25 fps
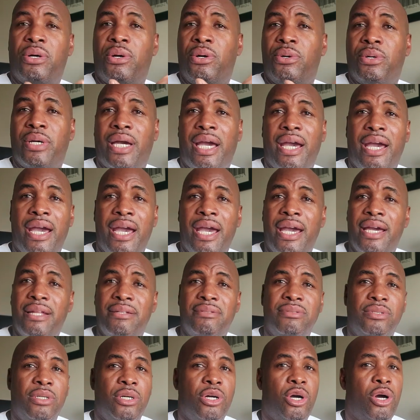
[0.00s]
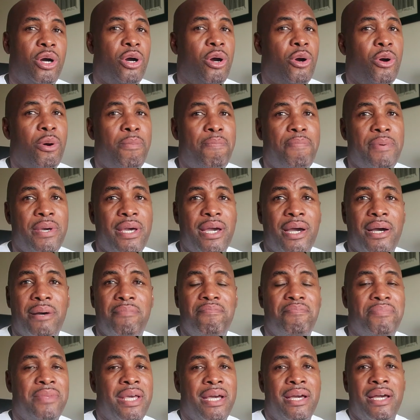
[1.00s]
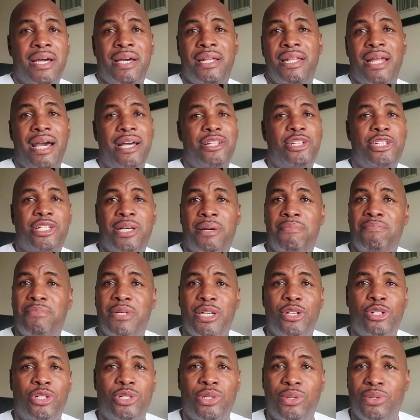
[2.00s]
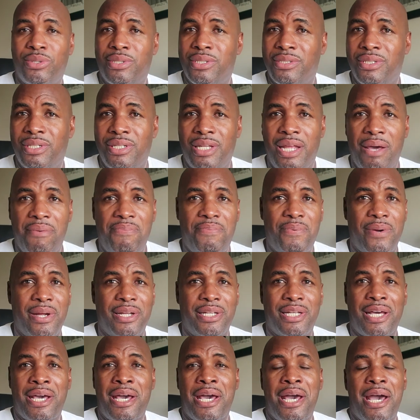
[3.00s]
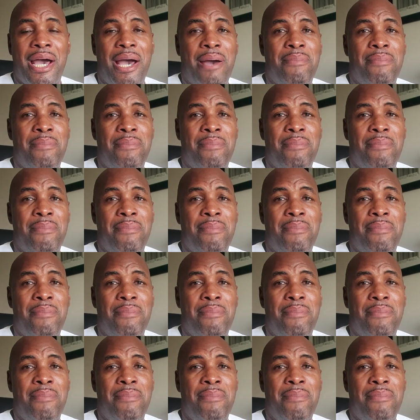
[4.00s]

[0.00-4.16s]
Cocaine, opium, that's something totally different.